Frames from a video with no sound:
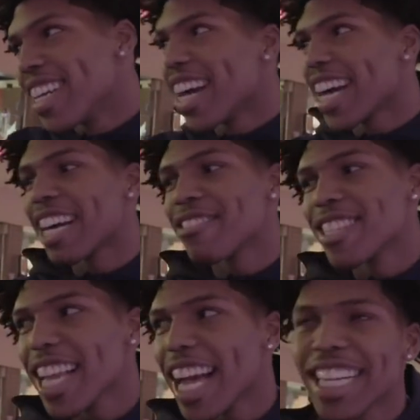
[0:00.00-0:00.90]
then I got
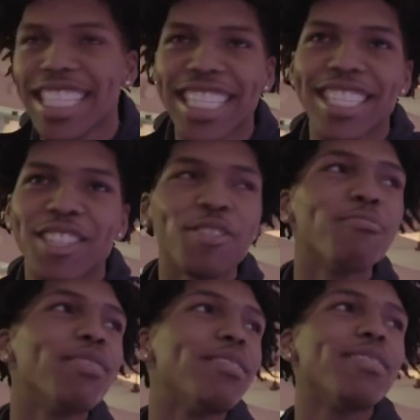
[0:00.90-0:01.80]
relaxed and Drew
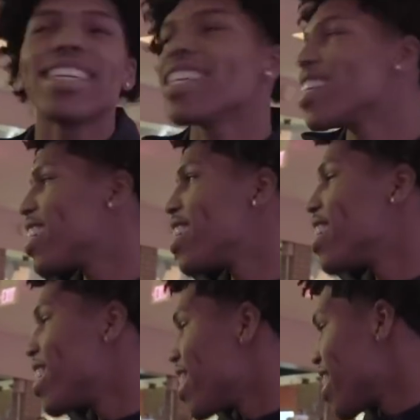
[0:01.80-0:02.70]
beat me.
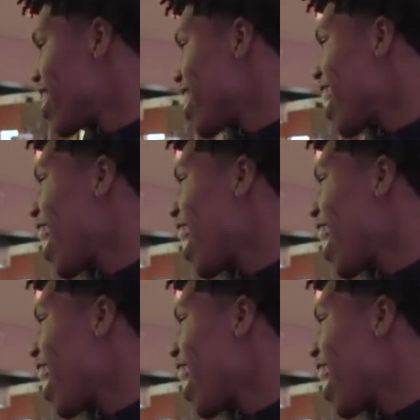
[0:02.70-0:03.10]
I